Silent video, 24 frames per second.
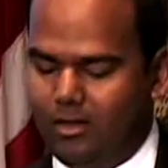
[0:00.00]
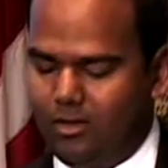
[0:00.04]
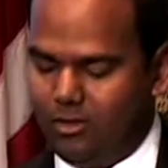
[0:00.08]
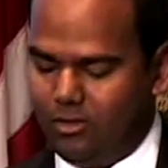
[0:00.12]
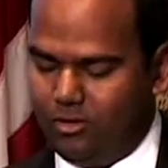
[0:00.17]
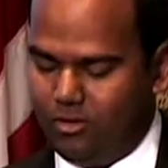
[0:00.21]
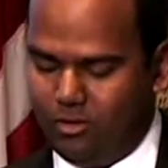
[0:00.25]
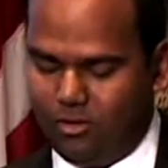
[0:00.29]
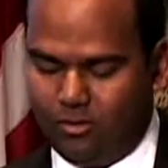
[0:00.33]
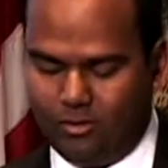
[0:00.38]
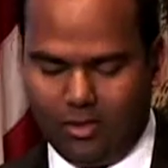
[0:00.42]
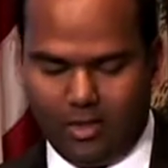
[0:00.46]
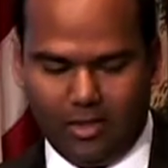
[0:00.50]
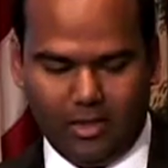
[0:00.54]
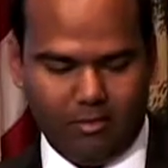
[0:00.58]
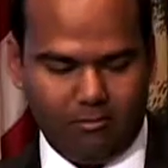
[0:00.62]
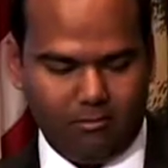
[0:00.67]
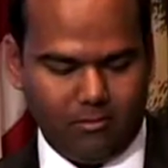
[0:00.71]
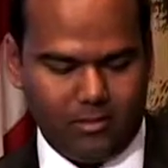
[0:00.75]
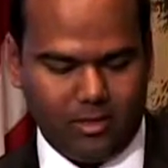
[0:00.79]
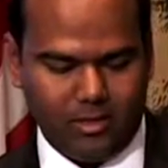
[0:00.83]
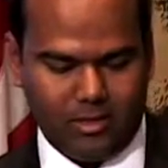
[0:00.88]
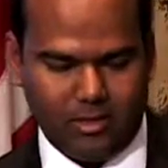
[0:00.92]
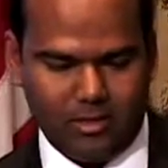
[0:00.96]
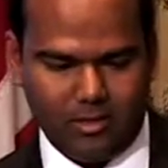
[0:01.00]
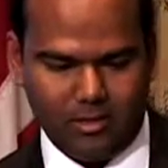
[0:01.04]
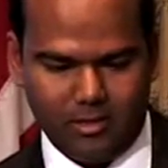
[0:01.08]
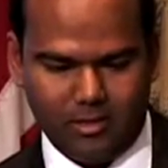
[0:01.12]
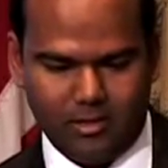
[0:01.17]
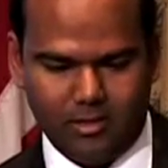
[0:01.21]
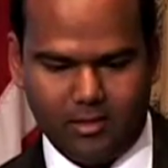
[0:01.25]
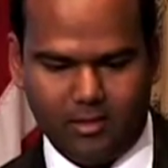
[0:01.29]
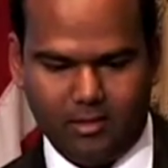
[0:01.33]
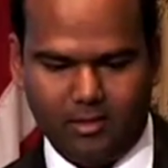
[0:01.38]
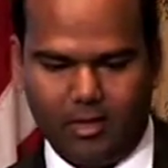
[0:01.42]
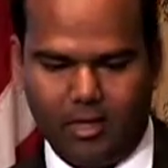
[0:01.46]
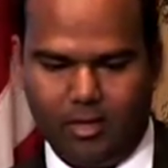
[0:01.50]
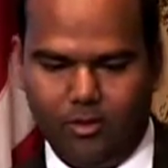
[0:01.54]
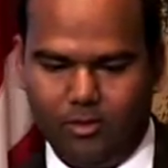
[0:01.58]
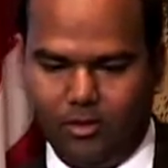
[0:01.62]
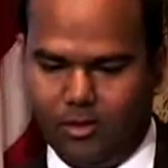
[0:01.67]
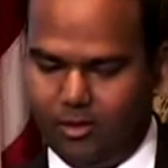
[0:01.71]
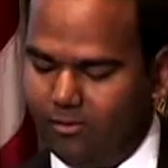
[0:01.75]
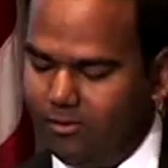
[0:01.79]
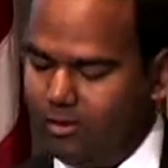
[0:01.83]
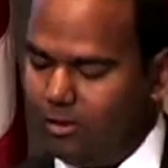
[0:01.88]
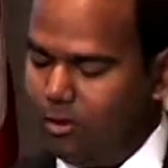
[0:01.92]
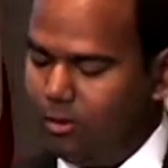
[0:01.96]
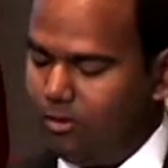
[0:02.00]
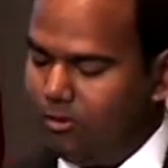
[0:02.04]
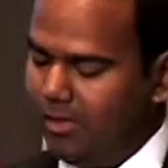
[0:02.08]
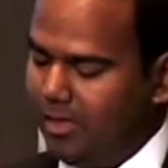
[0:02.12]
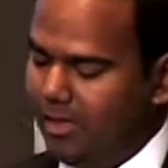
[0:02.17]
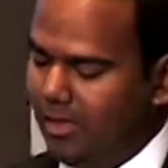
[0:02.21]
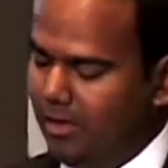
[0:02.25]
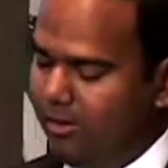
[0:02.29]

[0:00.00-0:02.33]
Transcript: So um, this is how the liver normally